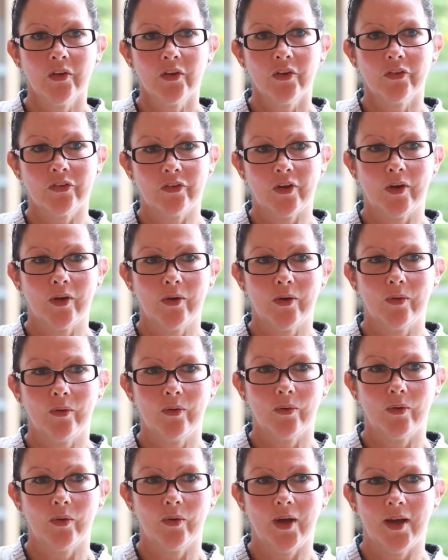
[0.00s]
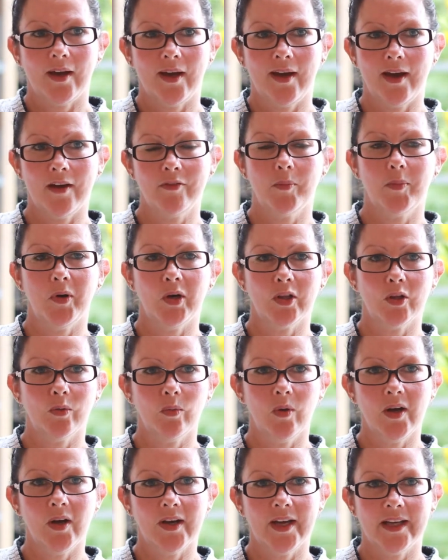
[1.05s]
So half a bottle of
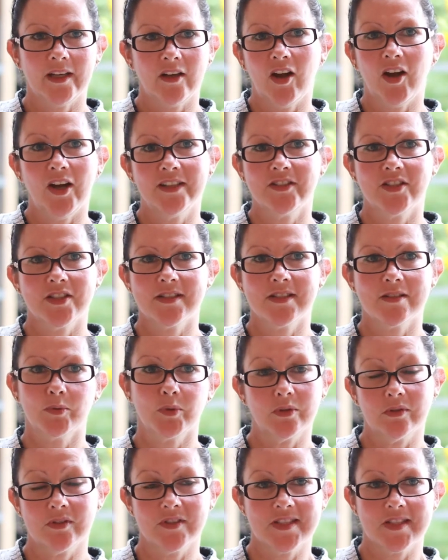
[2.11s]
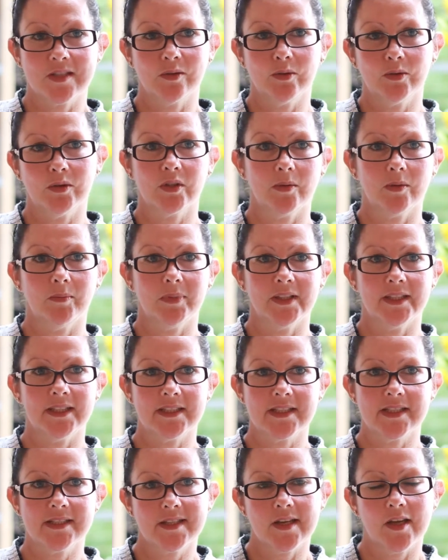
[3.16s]
wine, I just would still look
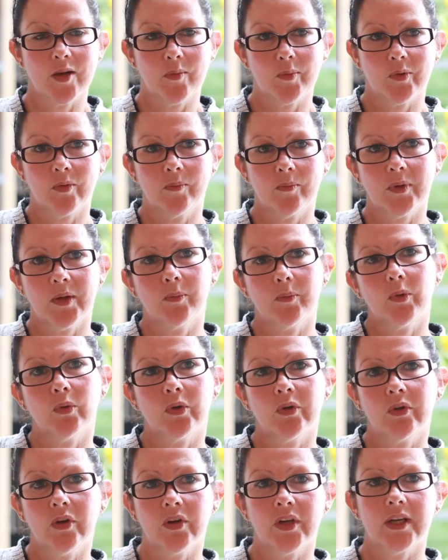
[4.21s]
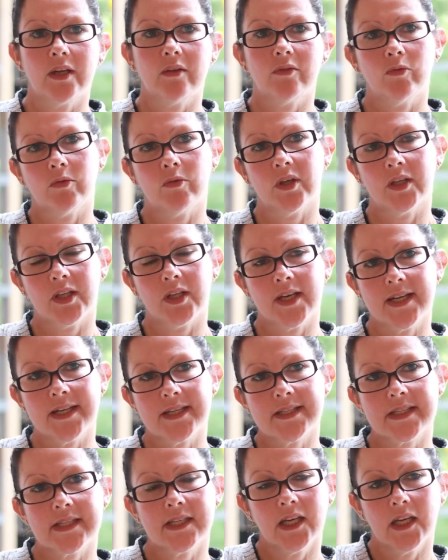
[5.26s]
completely sober and people would not even
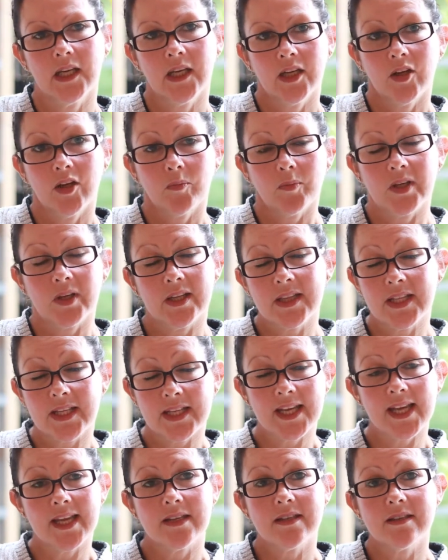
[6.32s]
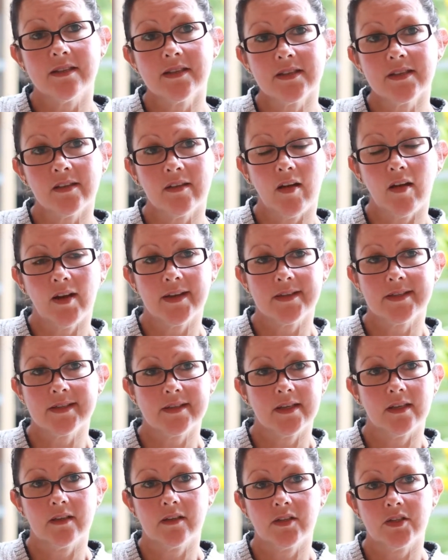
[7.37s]
realise. But in the end, I
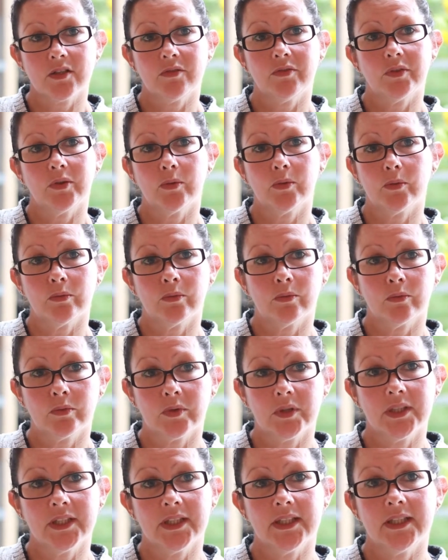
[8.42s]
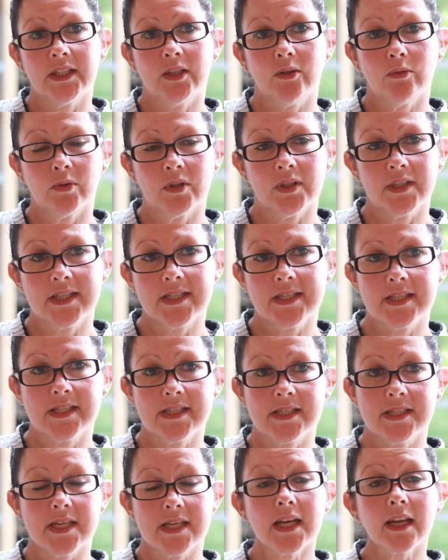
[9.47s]
started to feel really, really
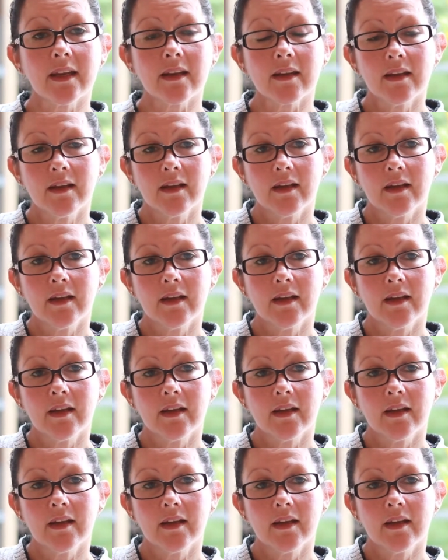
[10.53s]
sick.